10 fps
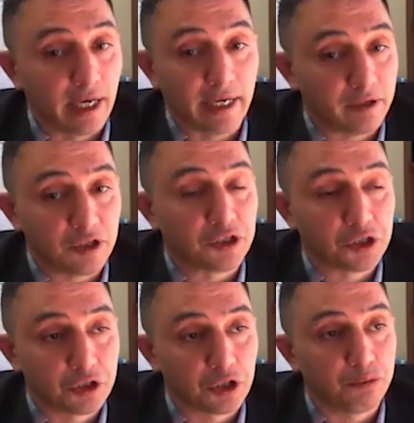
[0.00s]
Like, you
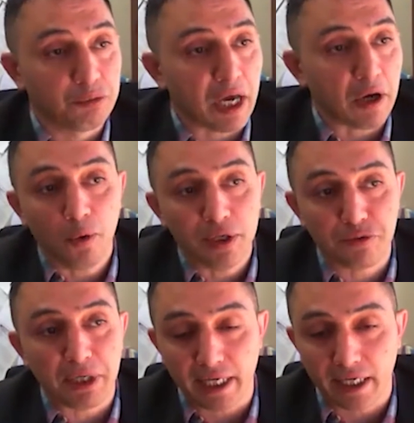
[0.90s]
should always
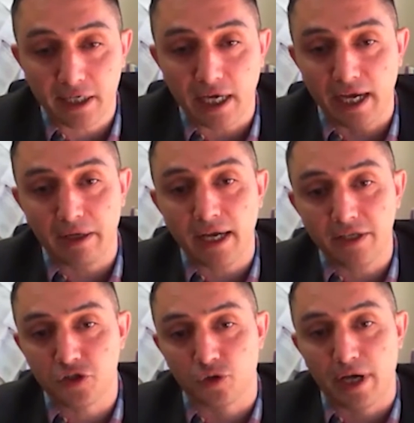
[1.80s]
be a kid. I
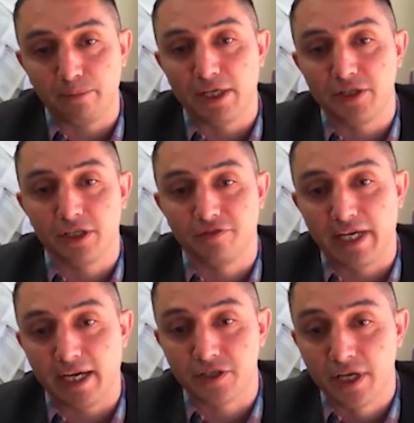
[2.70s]
describe myself
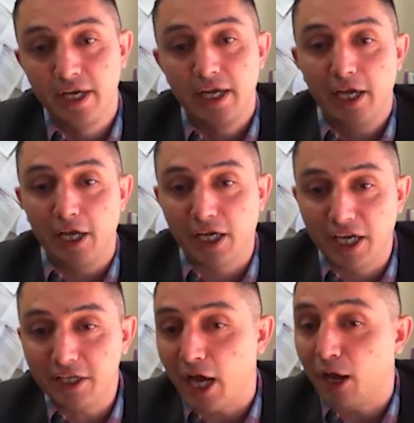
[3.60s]
as a
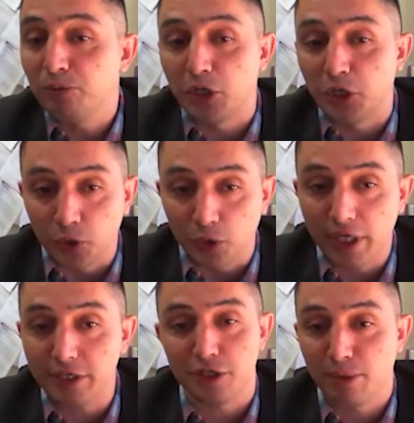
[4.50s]
kid. I'm
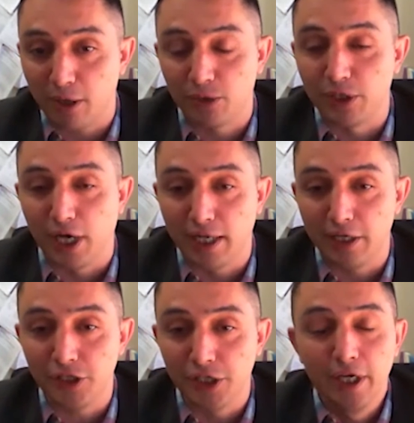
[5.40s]
curious about
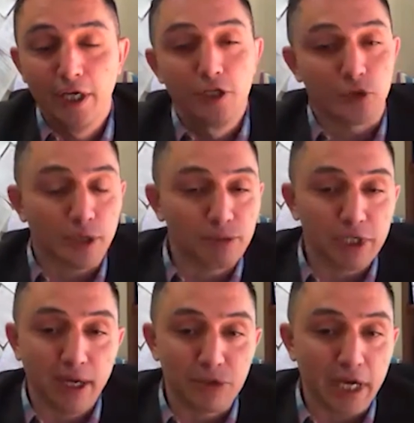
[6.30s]
knowledge. So
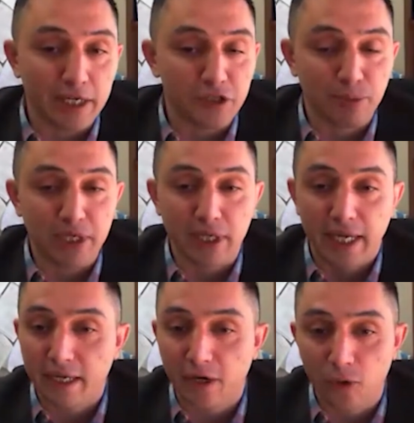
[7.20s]
sometimes I spend
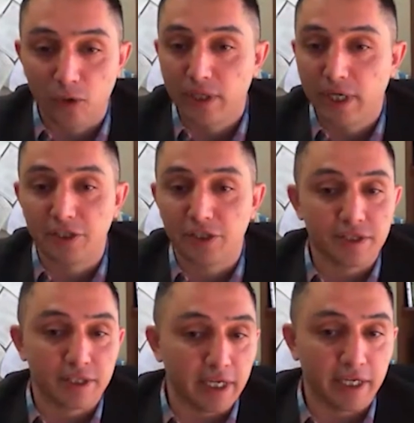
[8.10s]
like a whole night
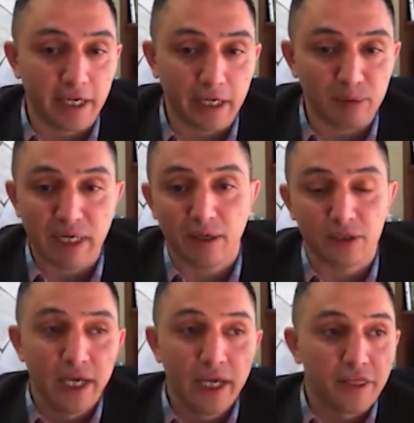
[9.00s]
just thinking about
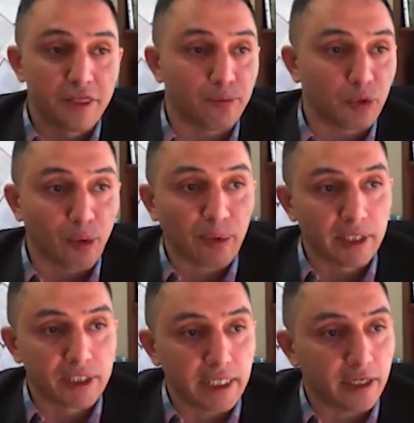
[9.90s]
the
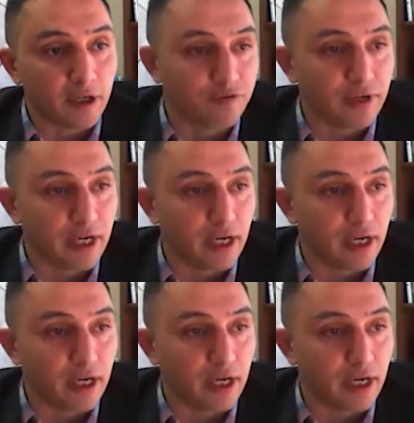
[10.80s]
probability of